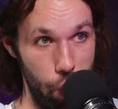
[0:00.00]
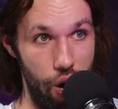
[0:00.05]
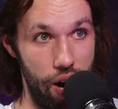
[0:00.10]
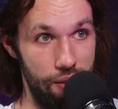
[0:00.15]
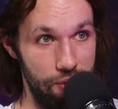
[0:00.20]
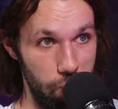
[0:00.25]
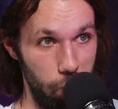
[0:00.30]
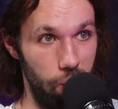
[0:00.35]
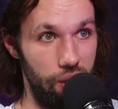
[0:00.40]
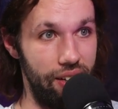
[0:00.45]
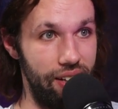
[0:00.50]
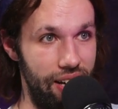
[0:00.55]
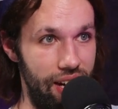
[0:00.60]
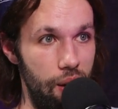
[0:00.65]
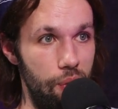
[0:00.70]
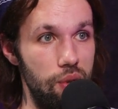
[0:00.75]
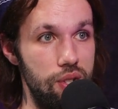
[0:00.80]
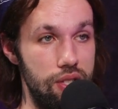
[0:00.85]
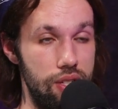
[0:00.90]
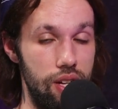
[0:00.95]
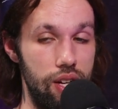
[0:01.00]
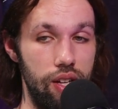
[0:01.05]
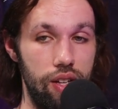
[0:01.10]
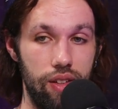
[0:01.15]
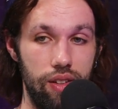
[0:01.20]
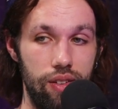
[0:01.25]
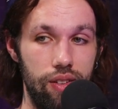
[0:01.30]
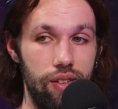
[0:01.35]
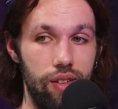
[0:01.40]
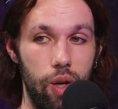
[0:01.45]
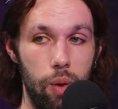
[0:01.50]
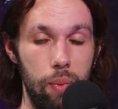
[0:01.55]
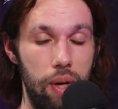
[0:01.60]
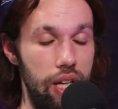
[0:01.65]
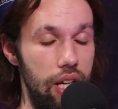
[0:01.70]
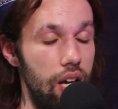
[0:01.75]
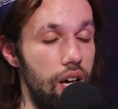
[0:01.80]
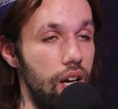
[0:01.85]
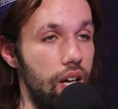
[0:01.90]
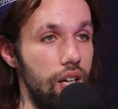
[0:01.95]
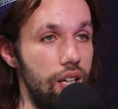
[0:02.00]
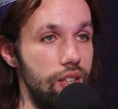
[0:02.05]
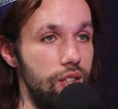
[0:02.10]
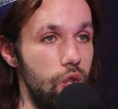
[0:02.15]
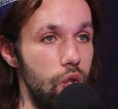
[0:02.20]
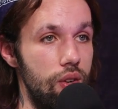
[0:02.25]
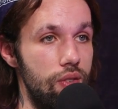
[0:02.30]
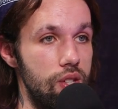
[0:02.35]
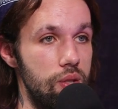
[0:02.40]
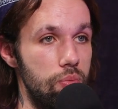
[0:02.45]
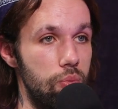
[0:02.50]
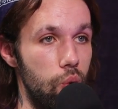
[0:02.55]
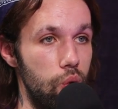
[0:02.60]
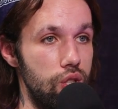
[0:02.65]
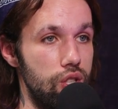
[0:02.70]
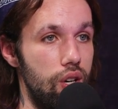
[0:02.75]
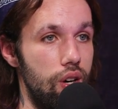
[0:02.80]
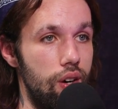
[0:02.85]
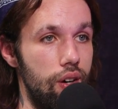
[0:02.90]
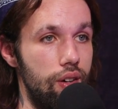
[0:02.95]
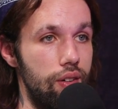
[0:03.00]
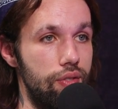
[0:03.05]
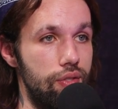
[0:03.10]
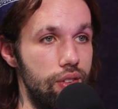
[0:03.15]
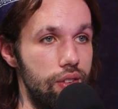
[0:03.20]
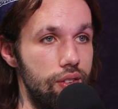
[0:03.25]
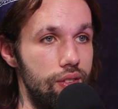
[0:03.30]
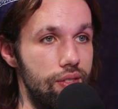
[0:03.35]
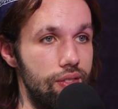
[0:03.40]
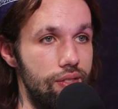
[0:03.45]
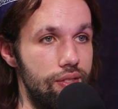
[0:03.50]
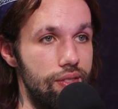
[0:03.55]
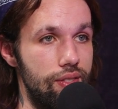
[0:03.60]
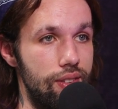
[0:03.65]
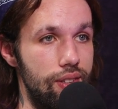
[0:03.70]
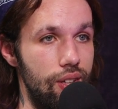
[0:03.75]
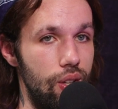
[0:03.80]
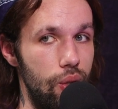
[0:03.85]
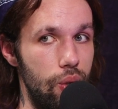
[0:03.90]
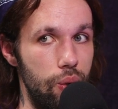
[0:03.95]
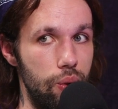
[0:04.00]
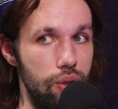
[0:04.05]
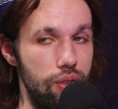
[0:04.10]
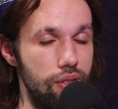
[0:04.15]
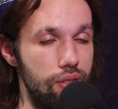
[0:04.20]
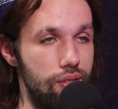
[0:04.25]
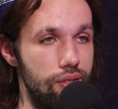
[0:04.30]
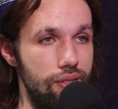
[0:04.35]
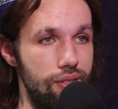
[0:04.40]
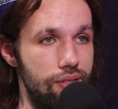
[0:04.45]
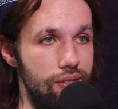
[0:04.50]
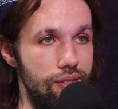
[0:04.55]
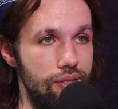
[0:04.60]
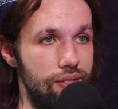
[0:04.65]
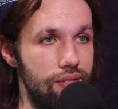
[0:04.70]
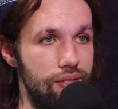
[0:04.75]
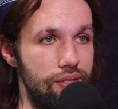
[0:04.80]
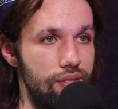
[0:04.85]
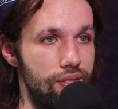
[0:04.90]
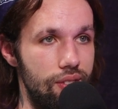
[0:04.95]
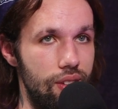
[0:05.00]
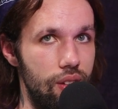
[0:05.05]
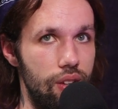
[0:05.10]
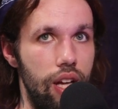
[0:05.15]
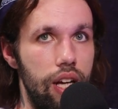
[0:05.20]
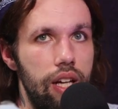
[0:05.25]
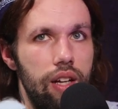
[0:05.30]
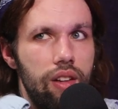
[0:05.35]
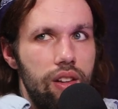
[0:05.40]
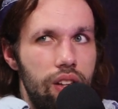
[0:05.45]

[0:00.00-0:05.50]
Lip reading: drives one, and I was like, oh my god, I get to drive a sports car for a whole like